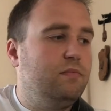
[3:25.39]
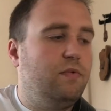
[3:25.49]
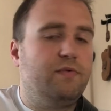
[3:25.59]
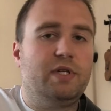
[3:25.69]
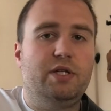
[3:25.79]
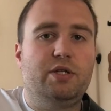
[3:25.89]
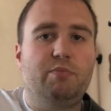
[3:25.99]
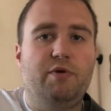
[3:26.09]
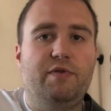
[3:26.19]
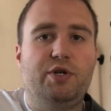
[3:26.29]
obviously just
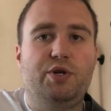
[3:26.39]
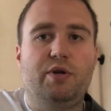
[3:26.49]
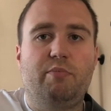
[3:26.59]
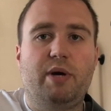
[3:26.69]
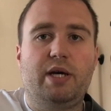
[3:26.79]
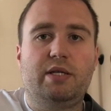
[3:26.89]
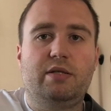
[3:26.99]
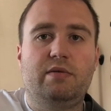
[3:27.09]
moving the tuning pegs.